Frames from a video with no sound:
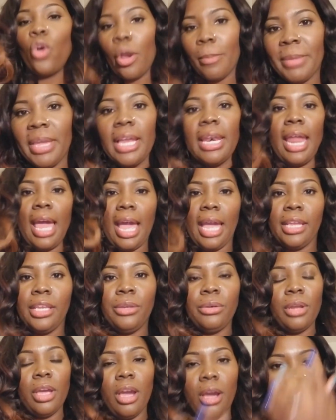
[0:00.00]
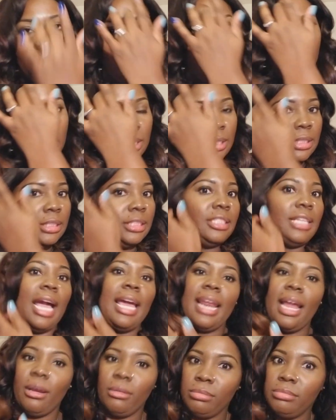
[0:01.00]
me a lot, you know. Shout
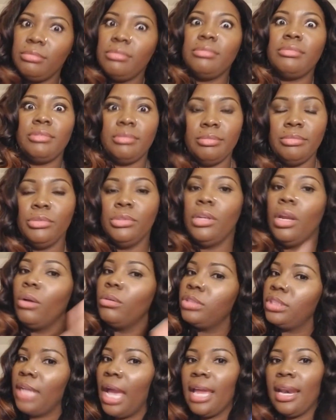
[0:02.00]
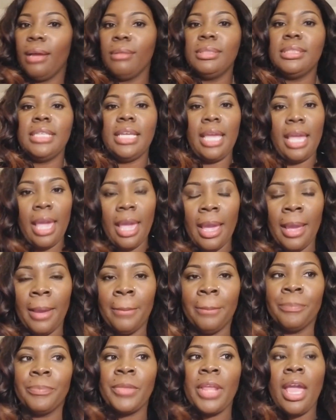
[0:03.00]
out to
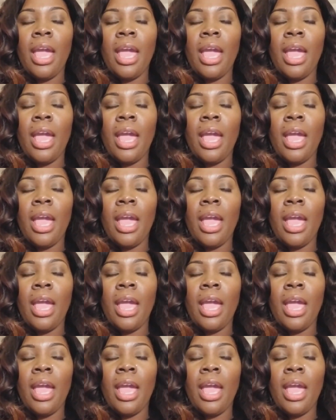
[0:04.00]
him.